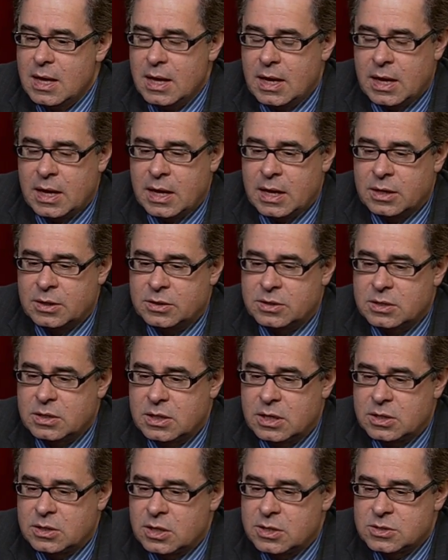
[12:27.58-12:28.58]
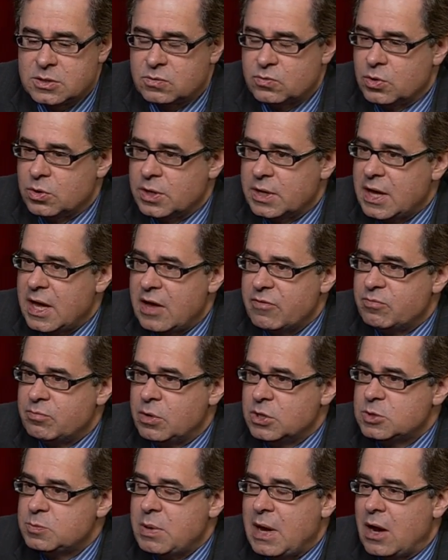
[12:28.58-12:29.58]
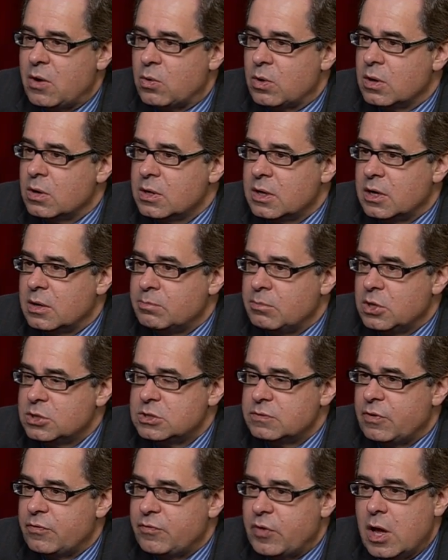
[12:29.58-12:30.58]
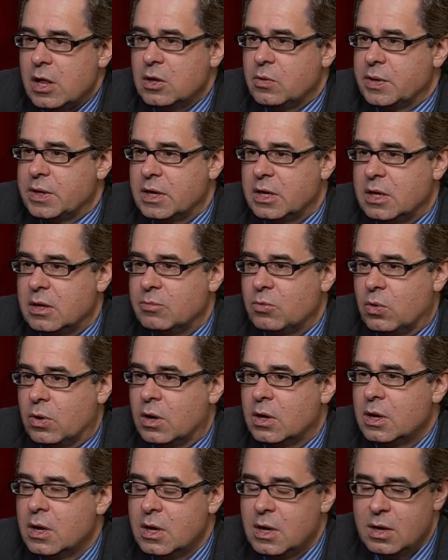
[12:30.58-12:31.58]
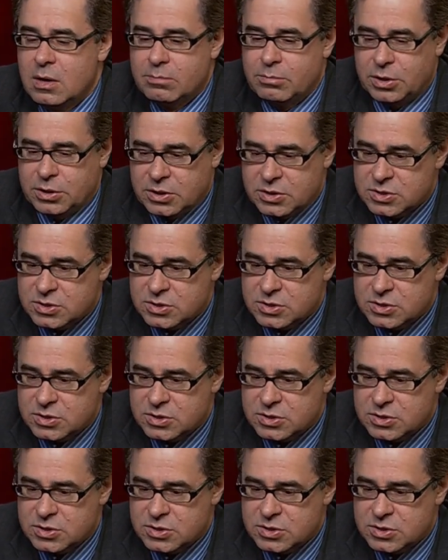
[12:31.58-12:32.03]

and it doesn't really have much power and much of a following anymore. But you